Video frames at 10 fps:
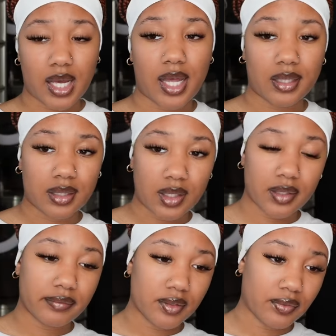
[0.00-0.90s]
I
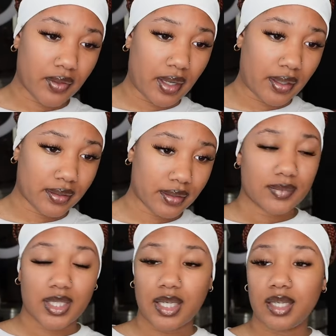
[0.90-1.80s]
love the fact
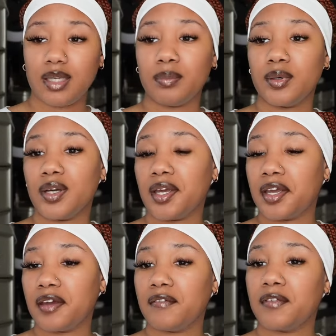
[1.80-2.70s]
that he put
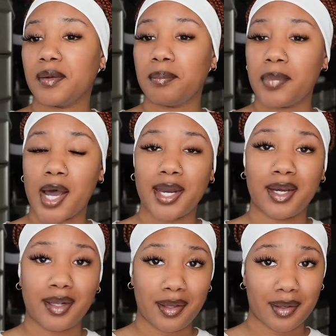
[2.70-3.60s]
everybody
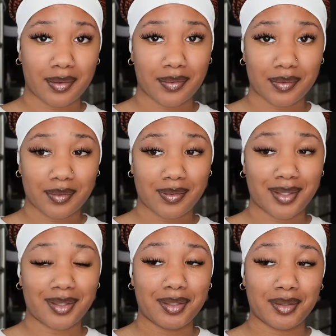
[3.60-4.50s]
together
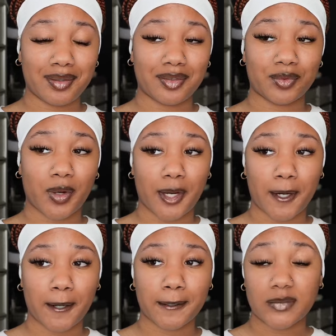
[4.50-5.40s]
and did this right
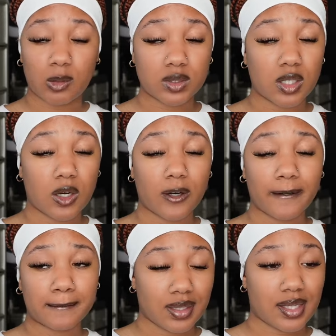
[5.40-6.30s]
here. That was
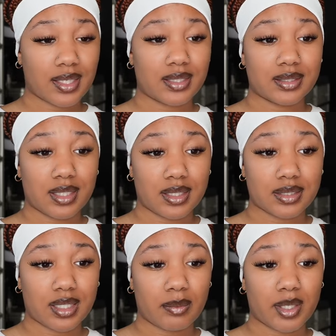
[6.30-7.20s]
hard. Like he said, it's
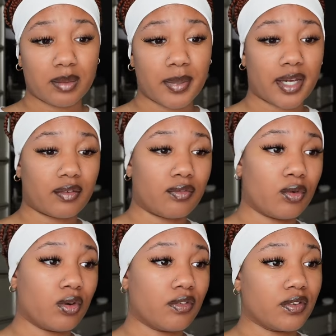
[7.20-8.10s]
not about the back and
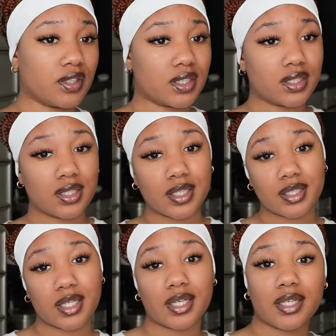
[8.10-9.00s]
forth or nothing like
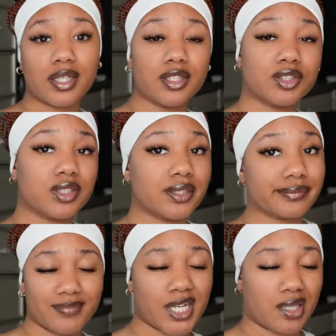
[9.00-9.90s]
that. Kendrick,
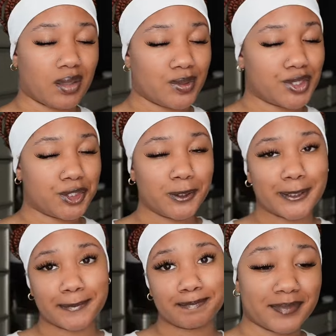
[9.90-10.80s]
I like what you're
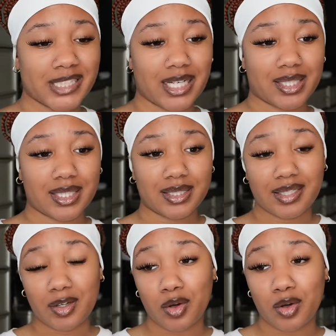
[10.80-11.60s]
doing. I like that.